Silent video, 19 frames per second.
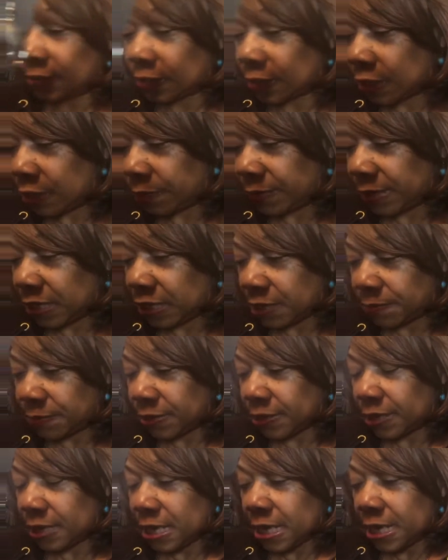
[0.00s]
gonna be
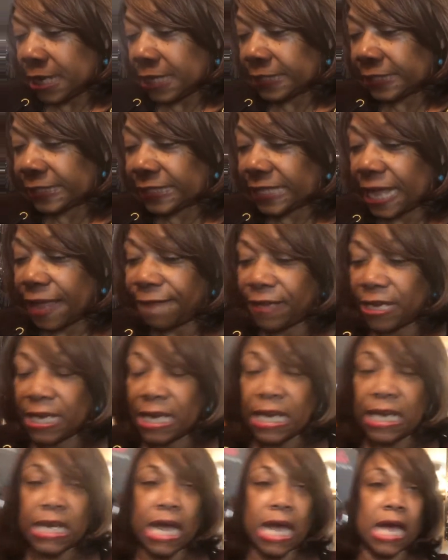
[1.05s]
number
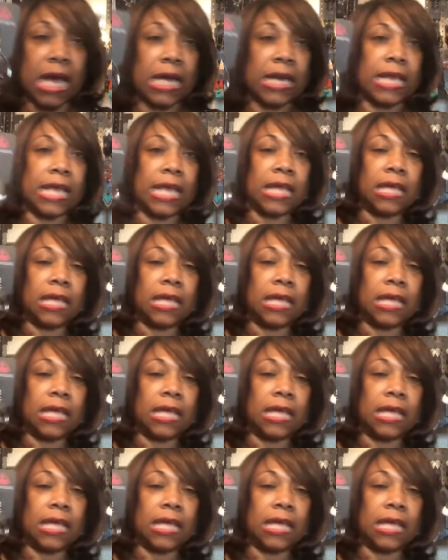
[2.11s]
79 in